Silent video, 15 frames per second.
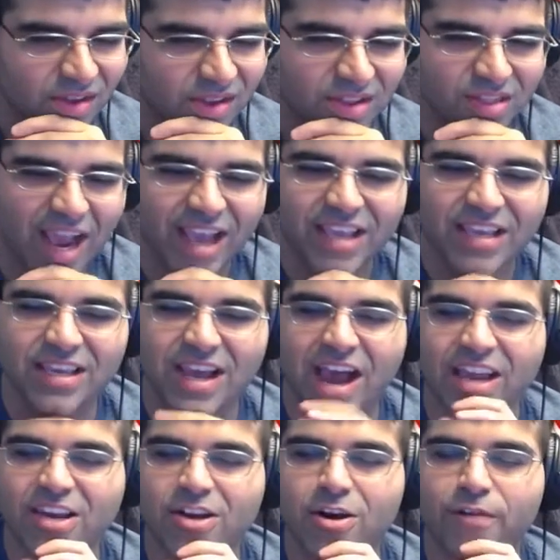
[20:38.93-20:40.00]

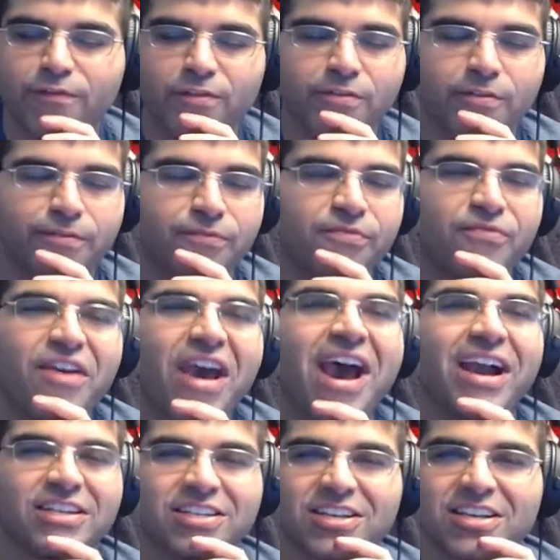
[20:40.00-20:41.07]
I know for a
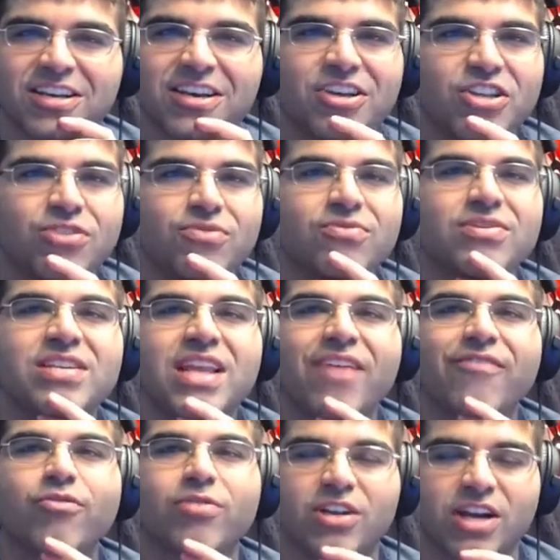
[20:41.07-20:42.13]
fact you
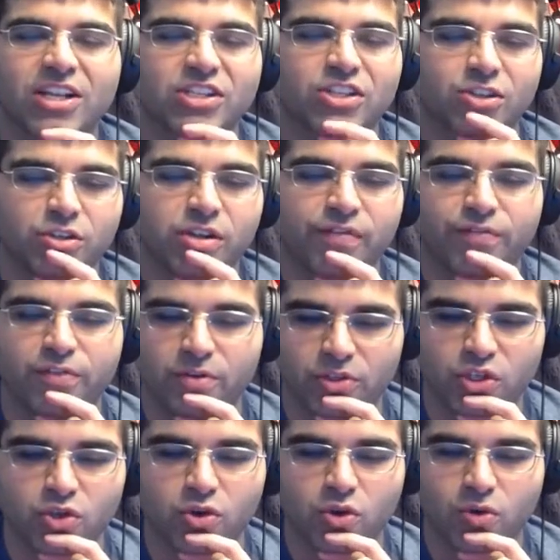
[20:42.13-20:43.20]
never would have got surgery if you're in
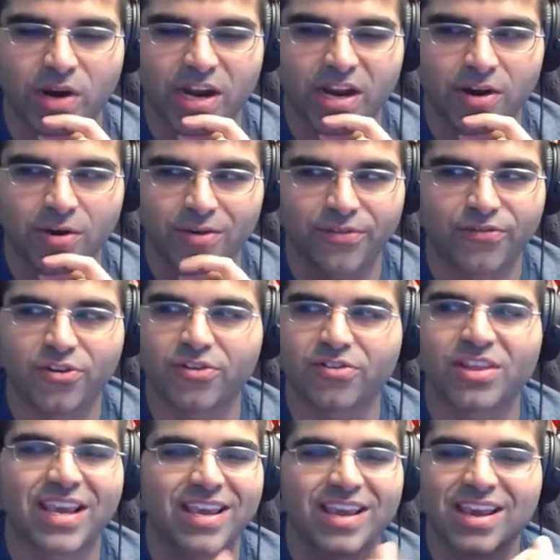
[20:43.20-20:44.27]
school right now. If you're in,
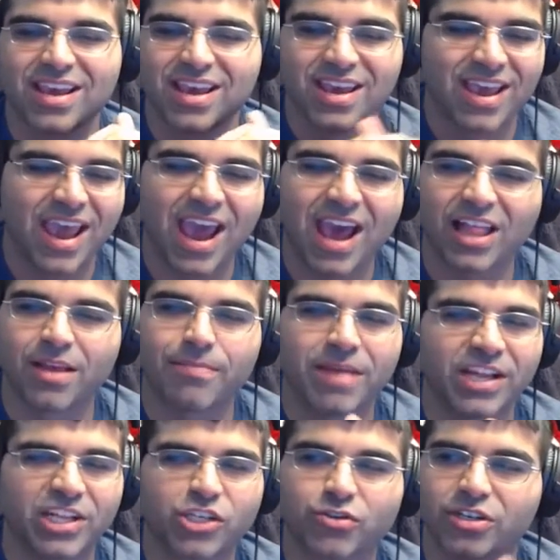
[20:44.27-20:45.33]
like,
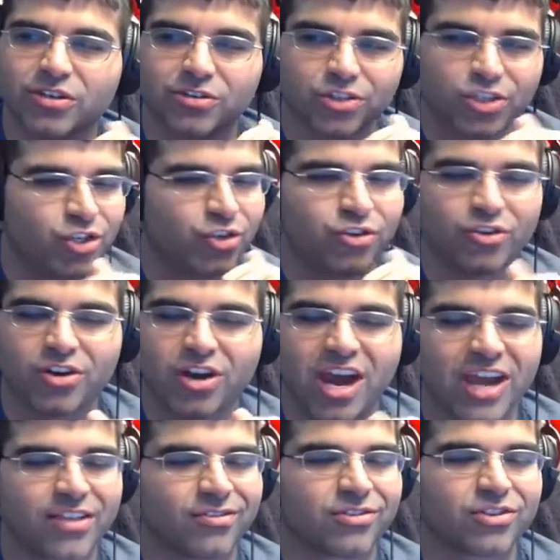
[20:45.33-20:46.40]
elementary or junior
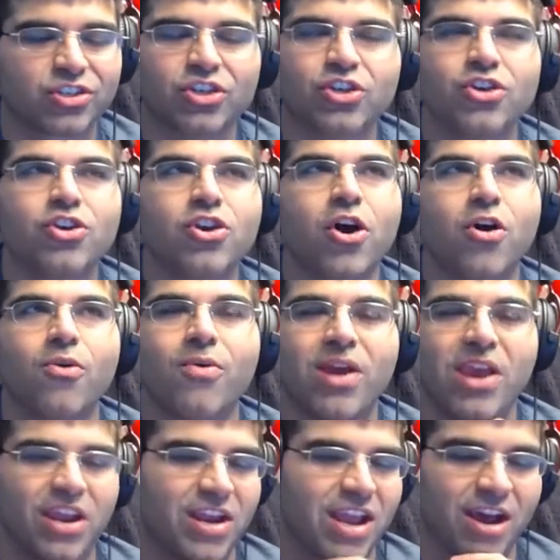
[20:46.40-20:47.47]
high, there's no
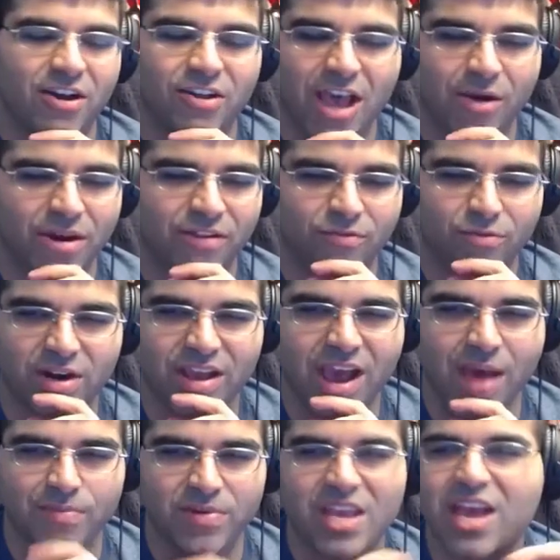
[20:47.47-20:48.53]
way in hell that ever would have
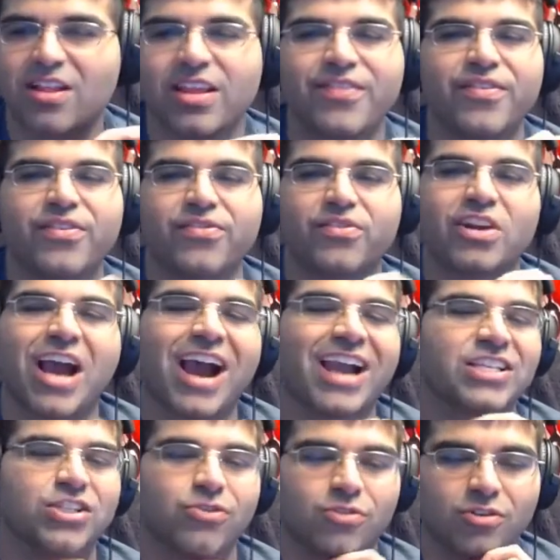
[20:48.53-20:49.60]
happened. Hell, even if you're in high
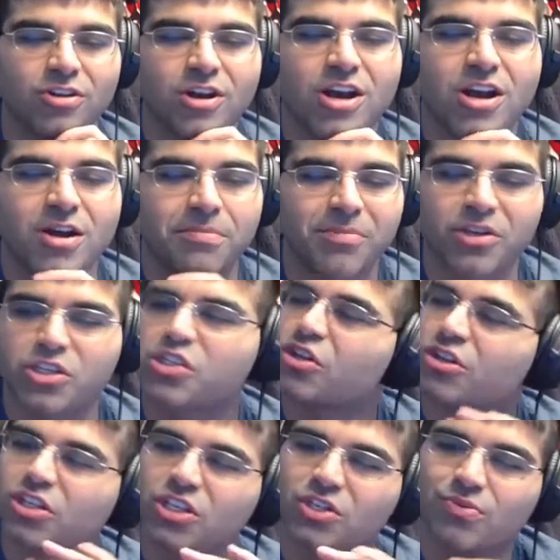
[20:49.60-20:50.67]
school, most
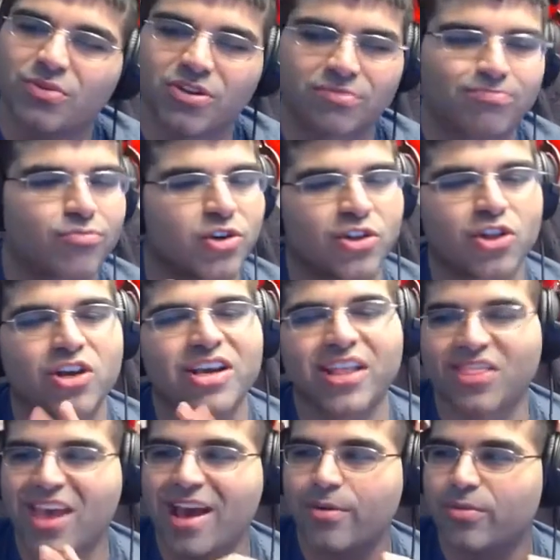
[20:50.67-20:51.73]
surgeons would look at
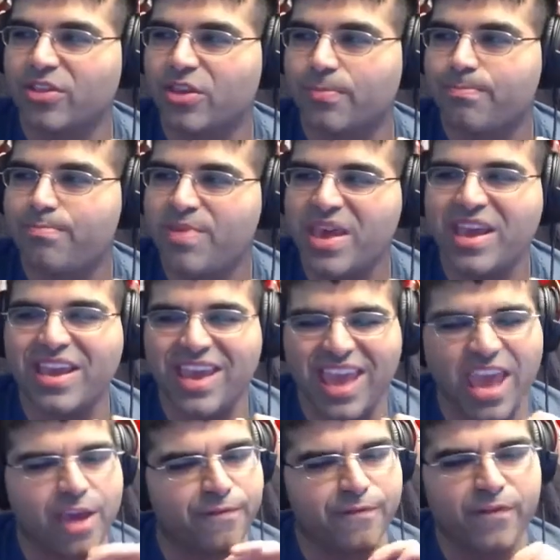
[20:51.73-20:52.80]
that with a big
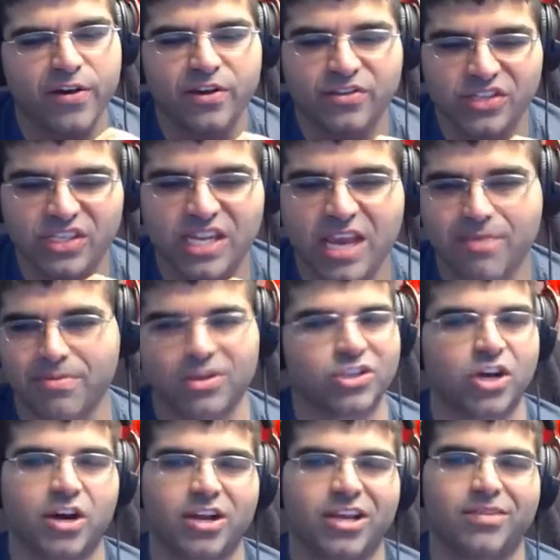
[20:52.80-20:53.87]
if statement
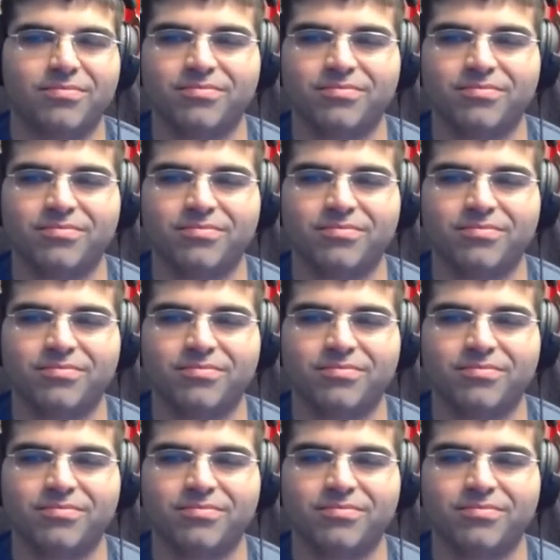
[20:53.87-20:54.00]
on it.